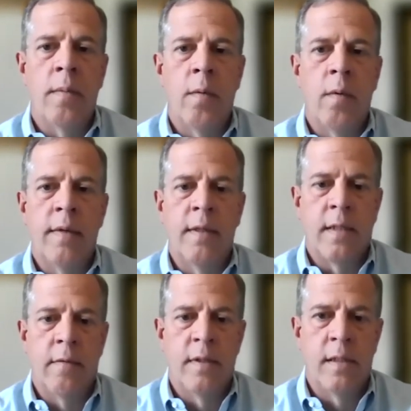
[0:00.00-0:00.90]
I mean, one of the things
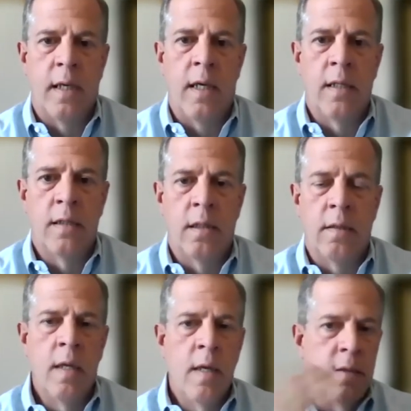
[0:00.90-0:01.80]
I would say is that
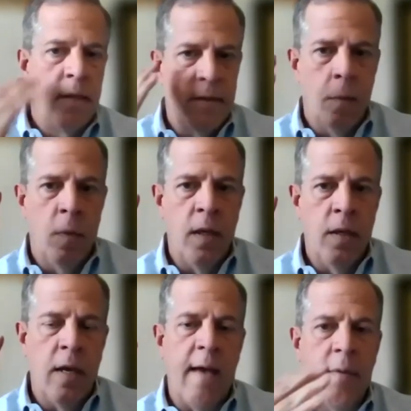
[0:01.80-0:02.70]

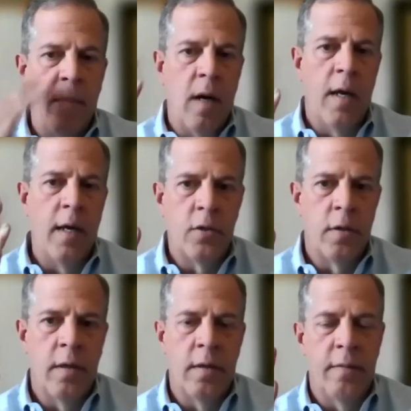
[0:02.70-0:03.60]
we have a
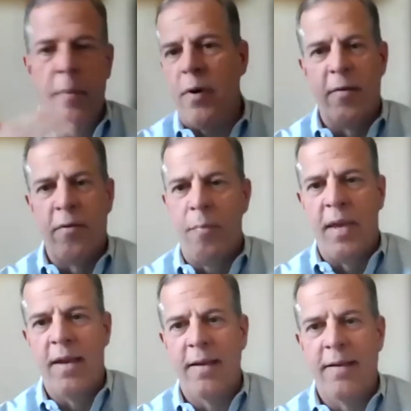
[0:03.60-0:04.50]
mantra, I'll probably
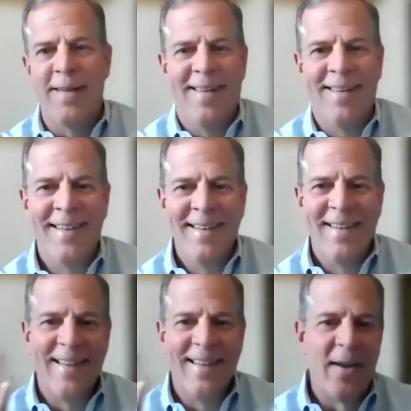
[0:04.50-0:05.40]
repeat it
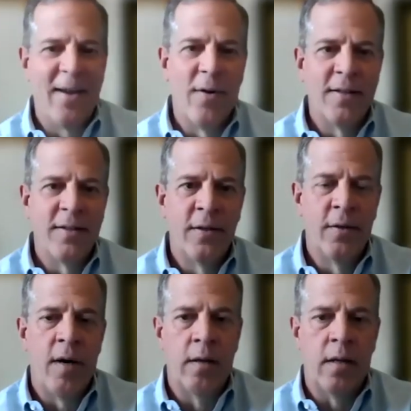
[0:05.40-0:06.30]
later on too,
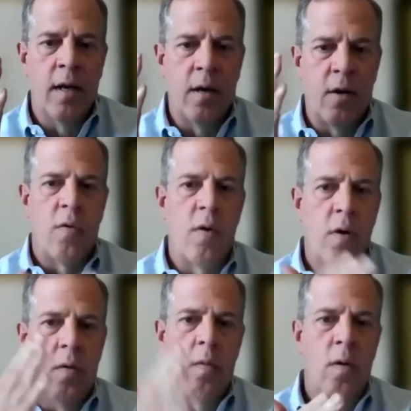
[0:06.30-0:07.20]
around kind of
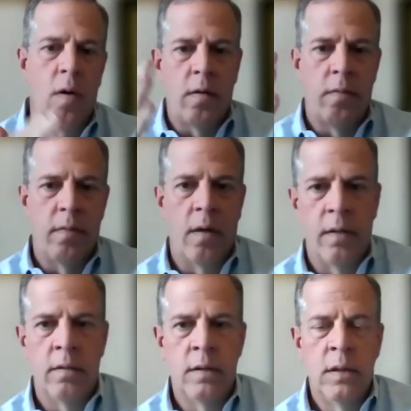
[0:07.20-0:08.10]
crawl, walk,
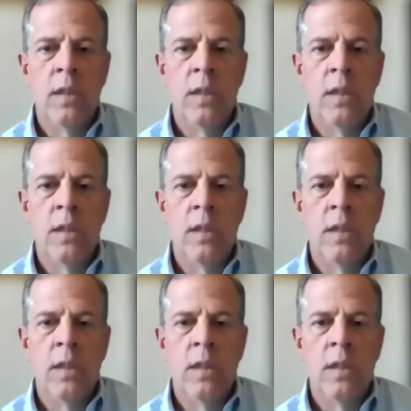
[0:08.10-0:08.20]
run.